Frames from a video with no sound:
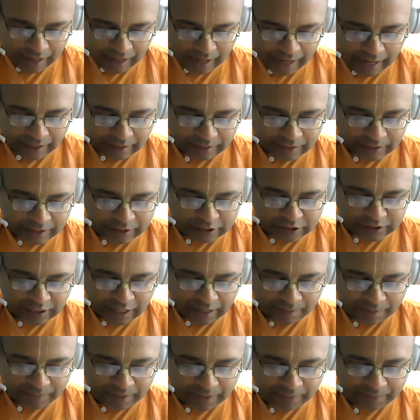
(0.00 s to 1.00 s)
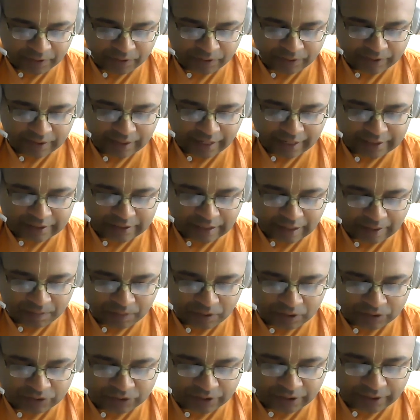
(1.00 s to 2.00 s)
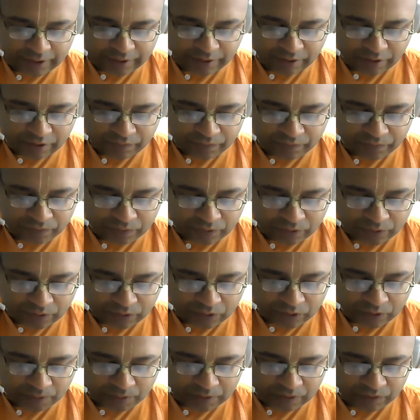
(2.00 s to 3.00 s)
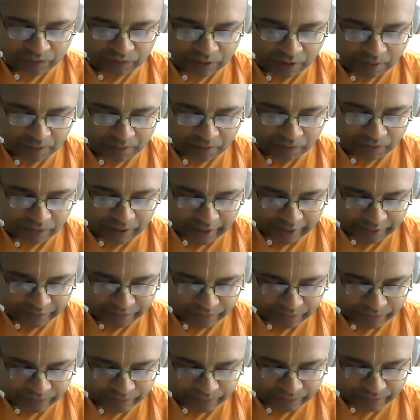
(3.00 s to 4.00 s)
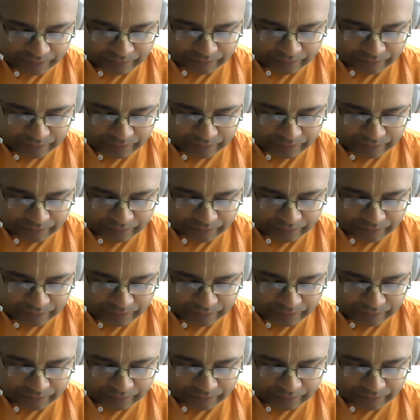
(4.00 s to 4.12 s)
and thus help them utilize the opportunity of human form of life.